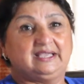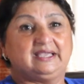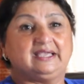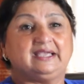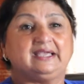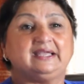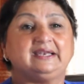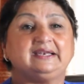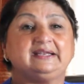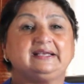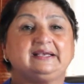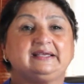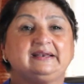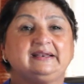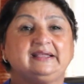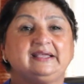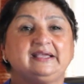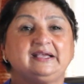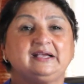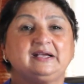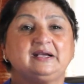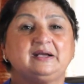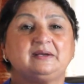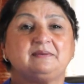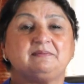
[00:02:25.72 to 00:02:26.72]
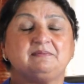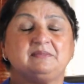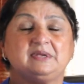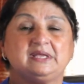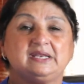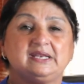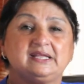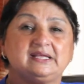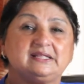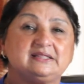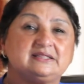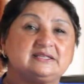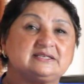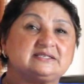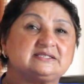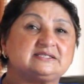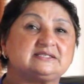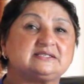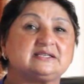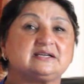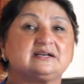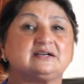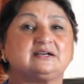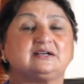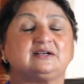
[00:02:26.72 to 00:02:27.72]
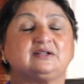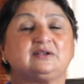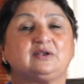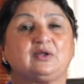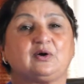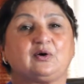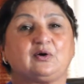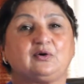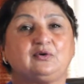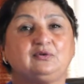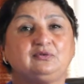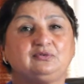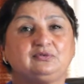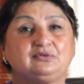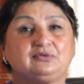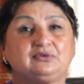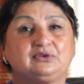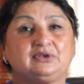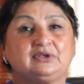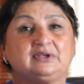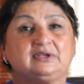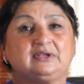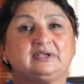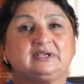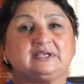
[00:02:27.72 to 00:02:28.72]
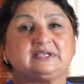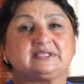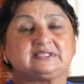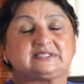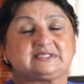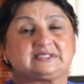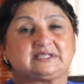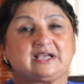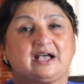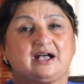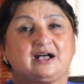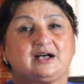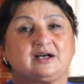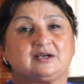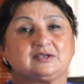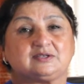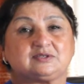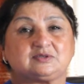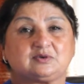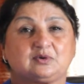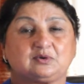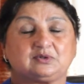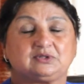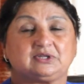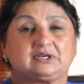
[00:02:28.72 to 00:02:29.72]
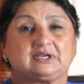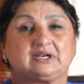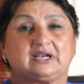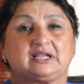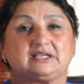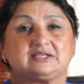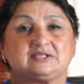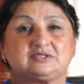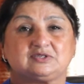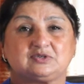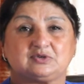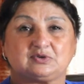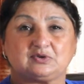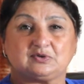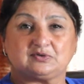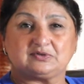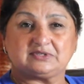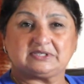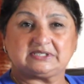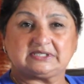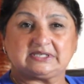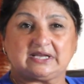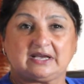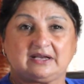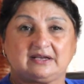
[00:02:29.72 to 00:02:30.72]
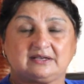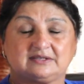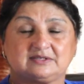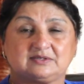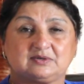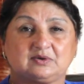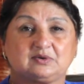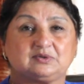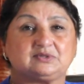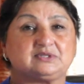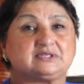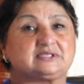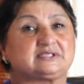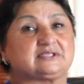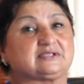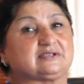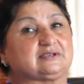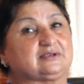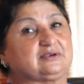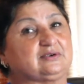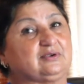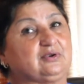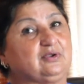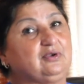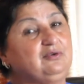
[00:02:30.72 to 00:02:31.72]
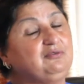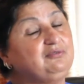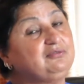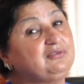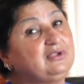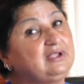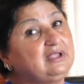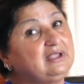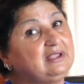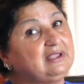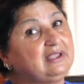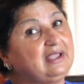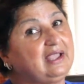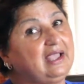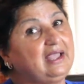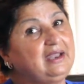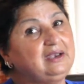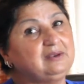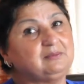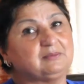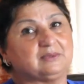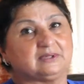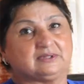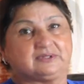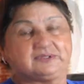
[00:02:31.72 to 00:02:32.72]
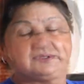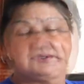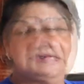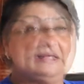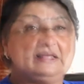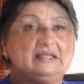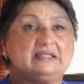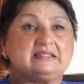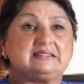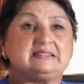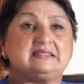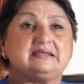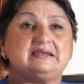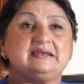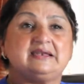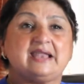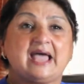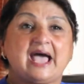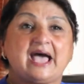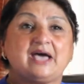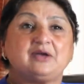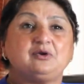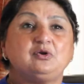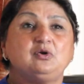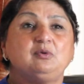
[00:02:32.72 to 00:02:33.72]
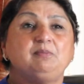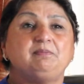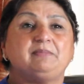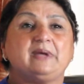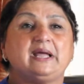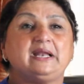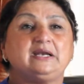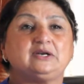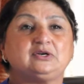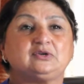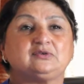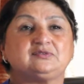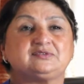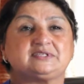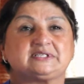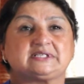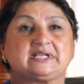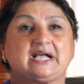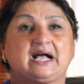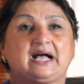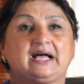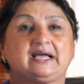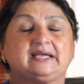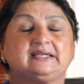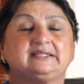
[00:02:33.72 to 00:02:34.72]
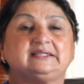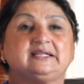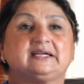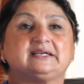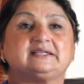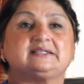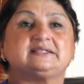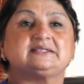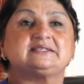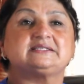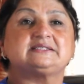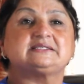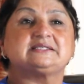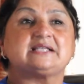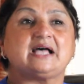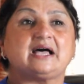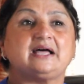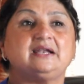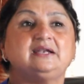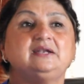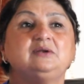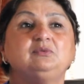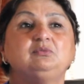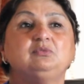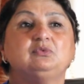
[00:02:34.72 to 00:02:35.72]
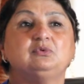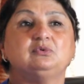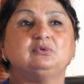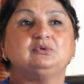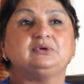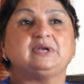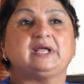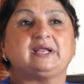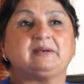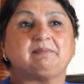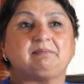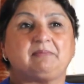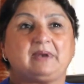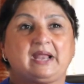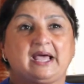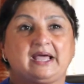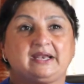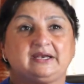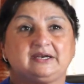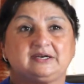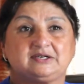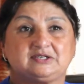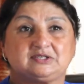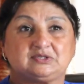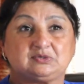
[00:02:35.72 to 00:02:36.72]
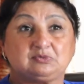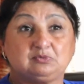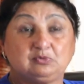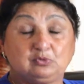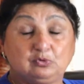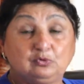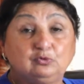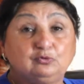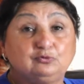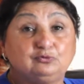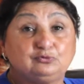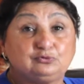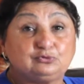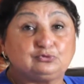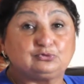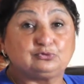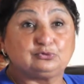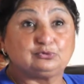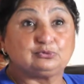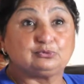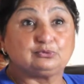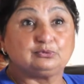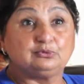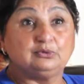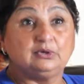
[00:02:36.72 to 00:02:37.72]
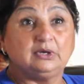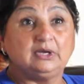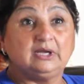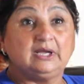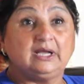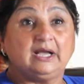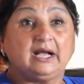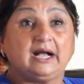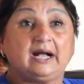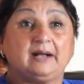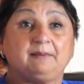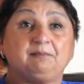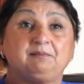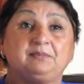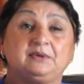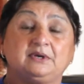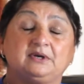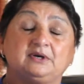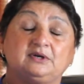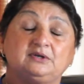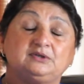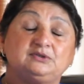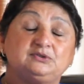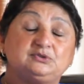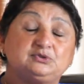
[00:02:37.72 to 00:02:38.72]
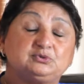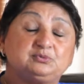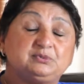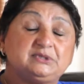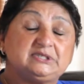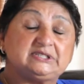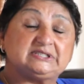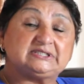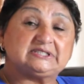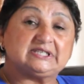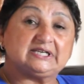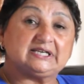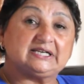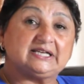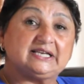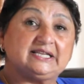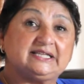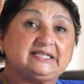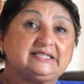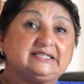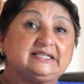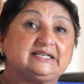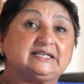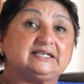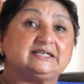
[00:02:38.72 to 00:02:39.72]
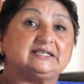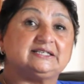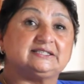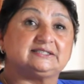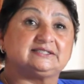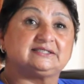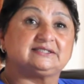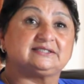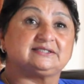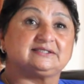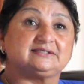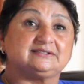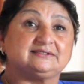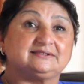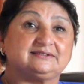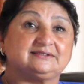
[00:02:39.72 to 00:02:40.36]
In Greek, meaning the circle of stars or the cluster of stars or the circle of animals. The narrow belt of sky that the sun, moon and planets move through appeared to be circling the earth.